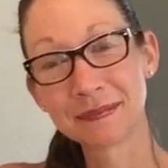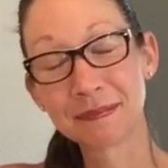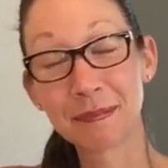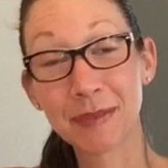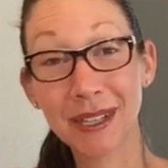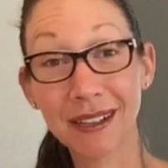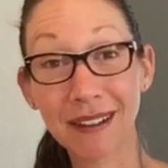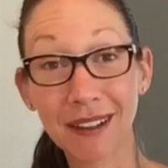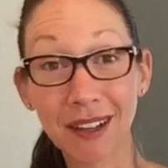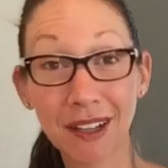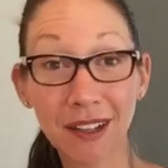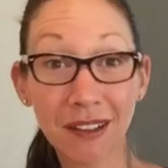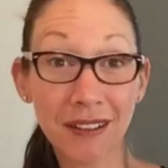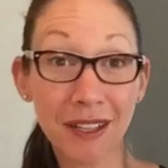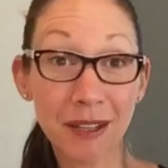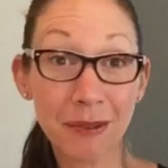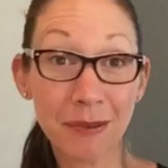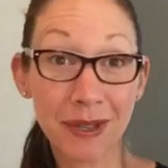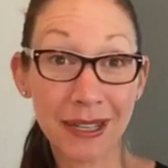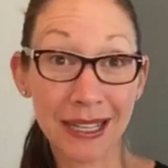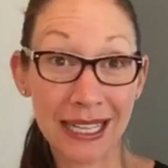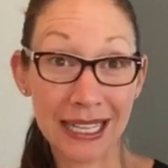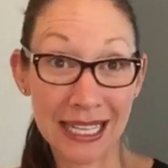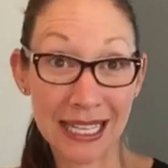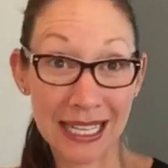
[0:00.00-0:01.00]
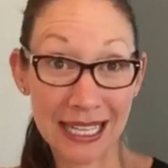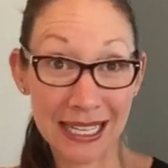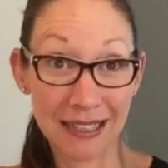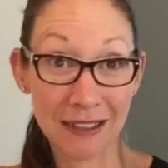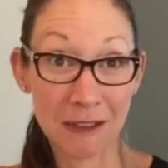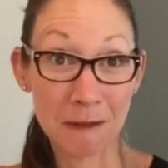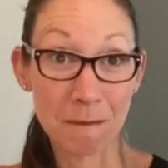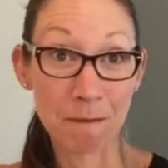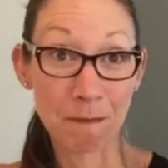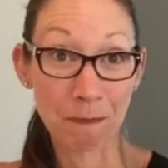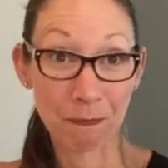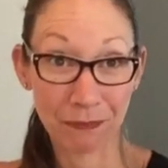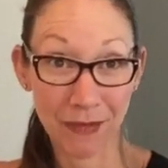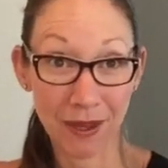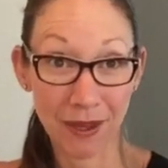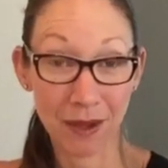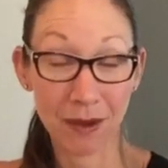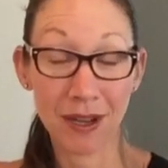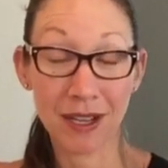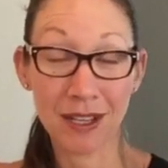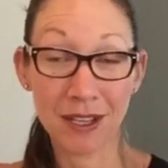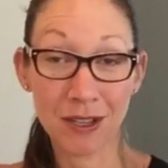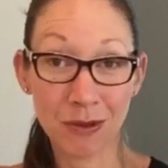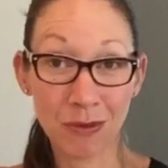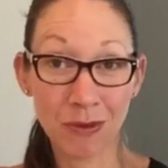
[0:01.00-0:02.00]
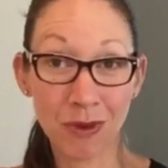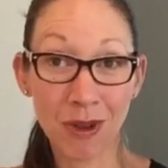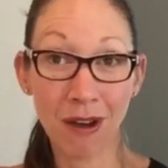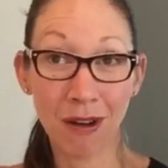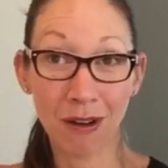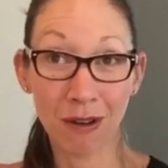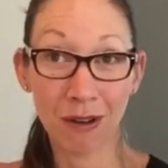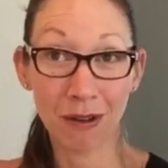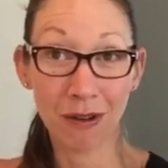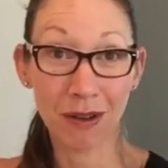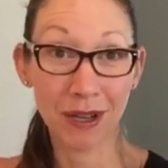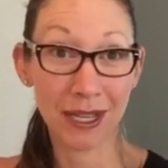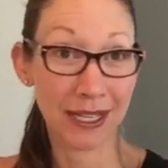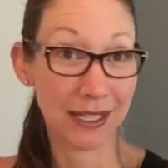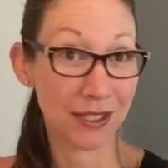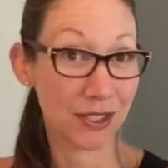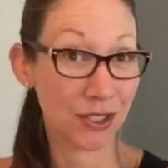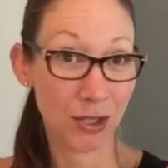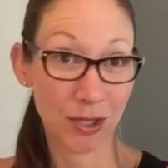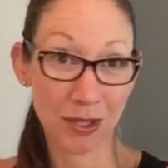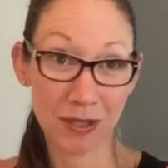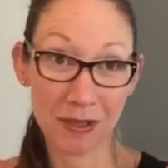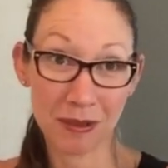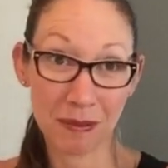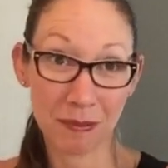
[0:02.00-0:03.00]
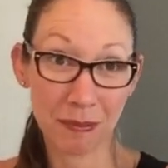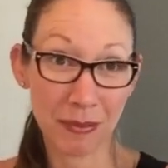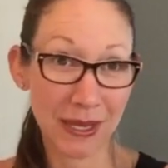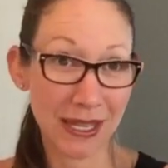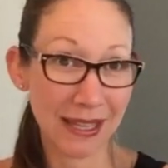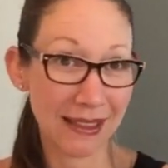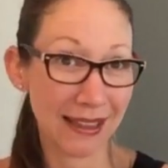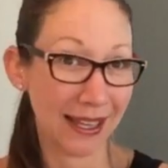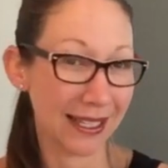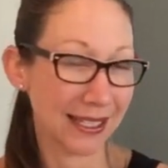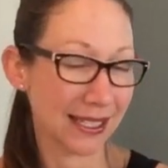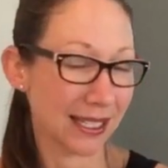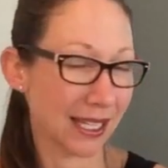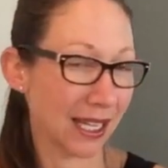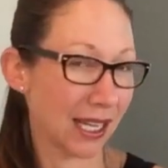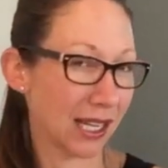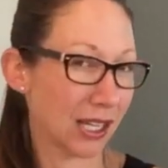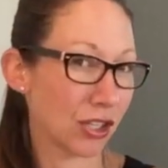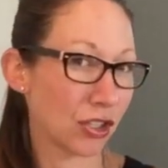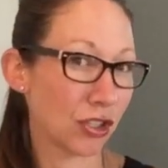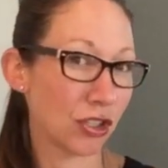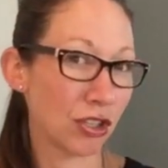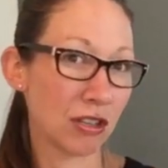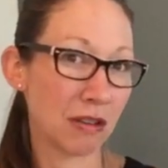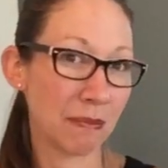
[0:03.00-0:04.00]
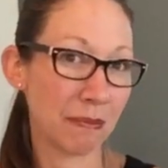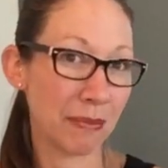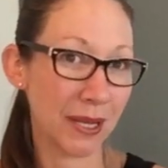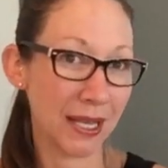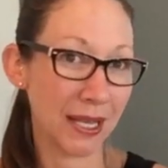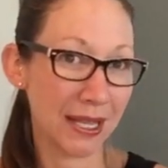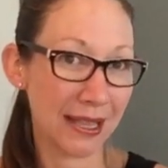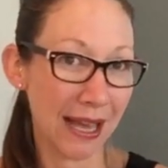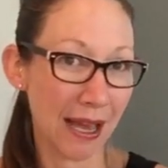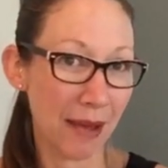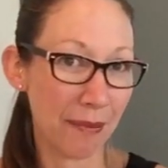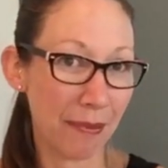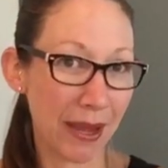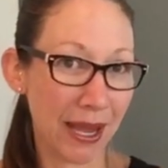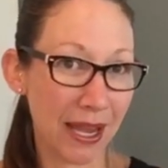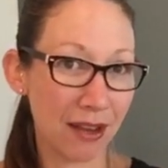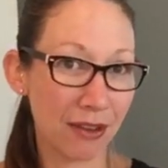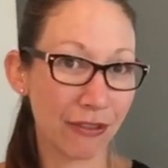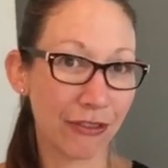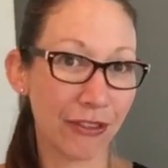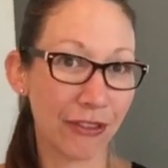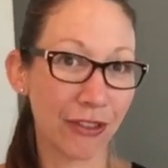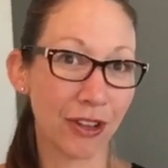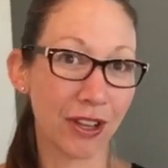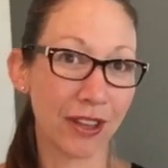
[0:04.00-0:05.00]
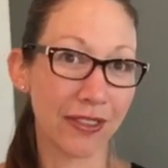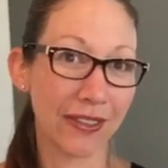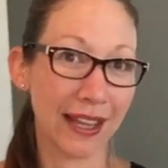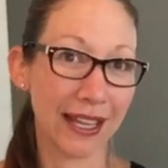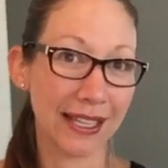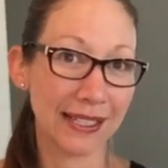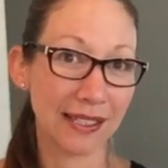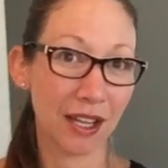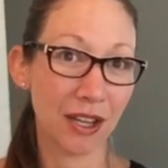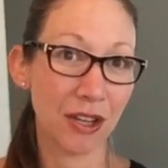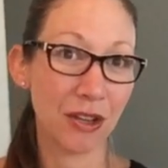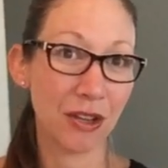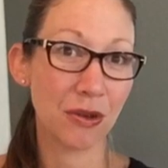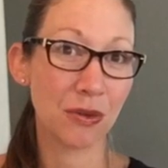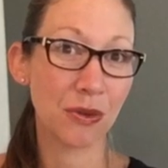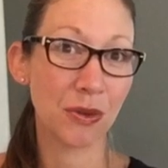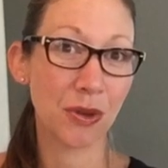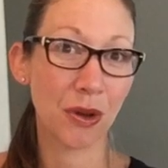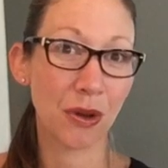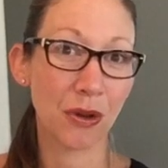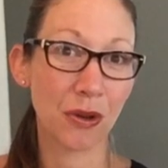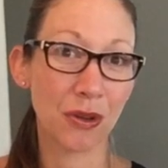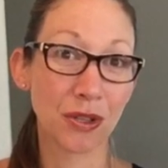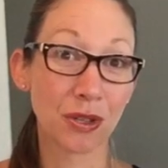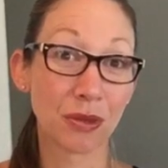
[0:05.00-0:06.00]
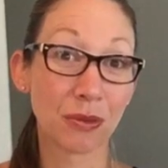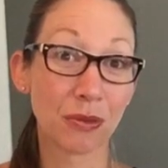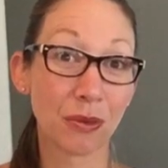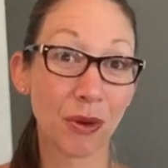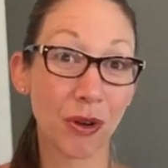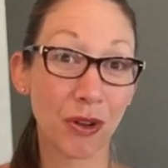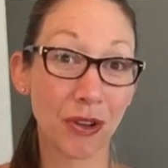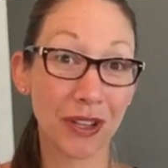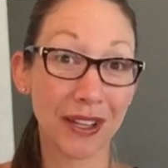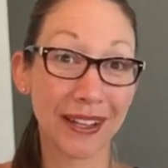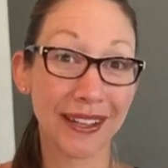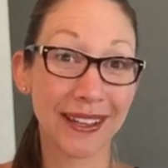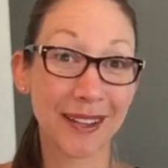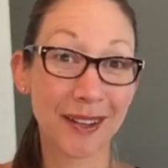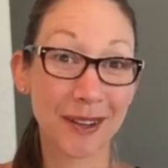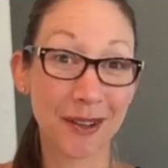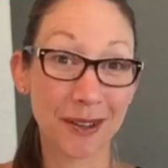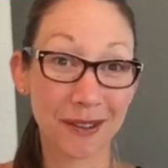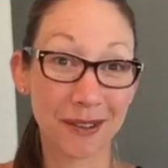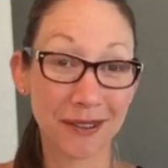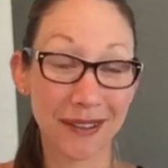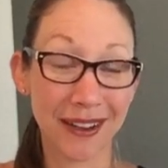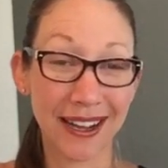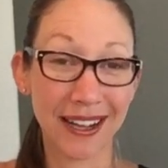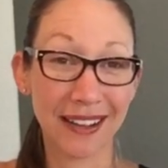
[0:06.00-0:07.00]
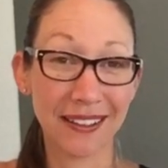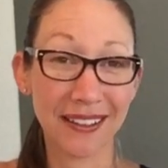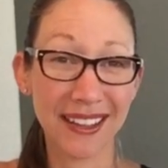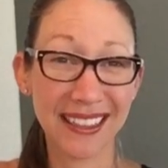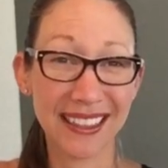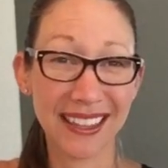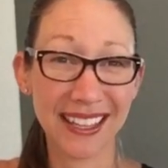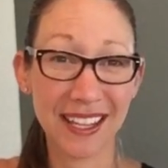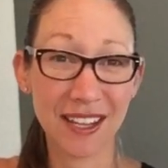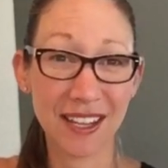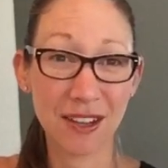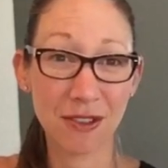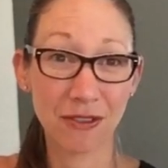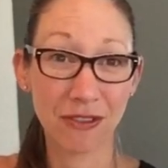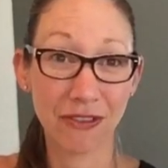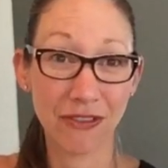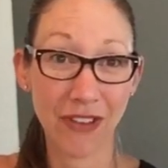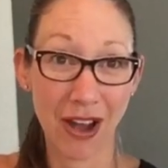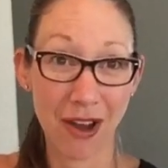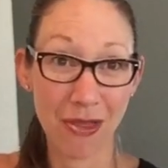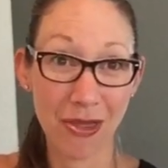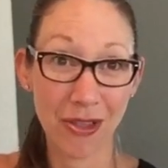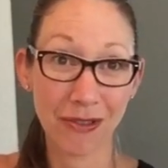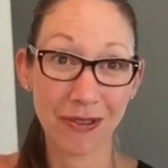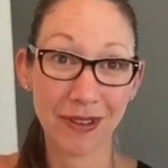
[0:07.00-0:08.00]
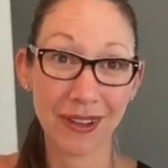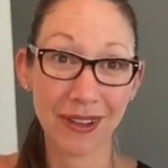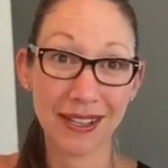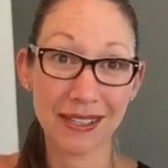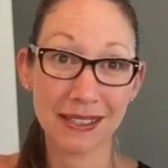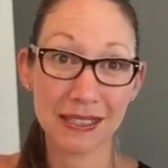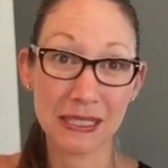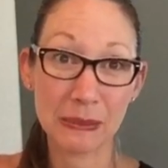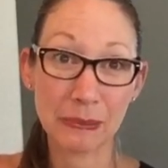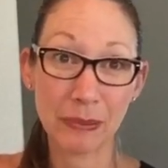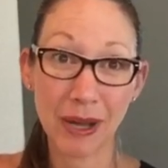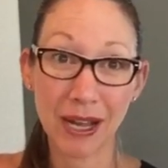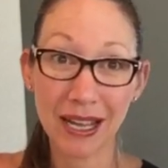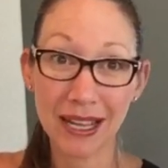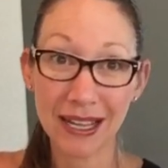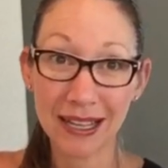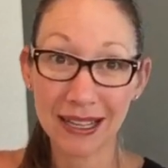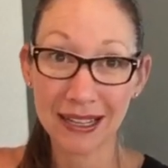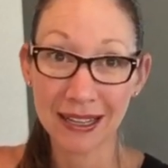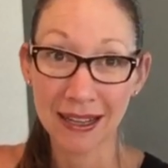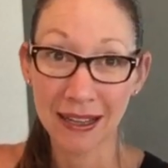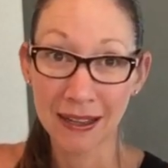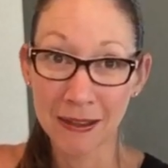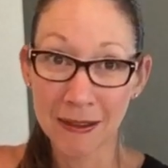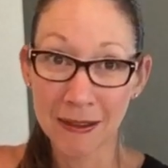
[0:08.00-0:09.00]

But clearly what I need. And you know it shouldn't be that tight, it shouldn't be that painful, and that's how you know you're rolling it correctly, that you found the right spot,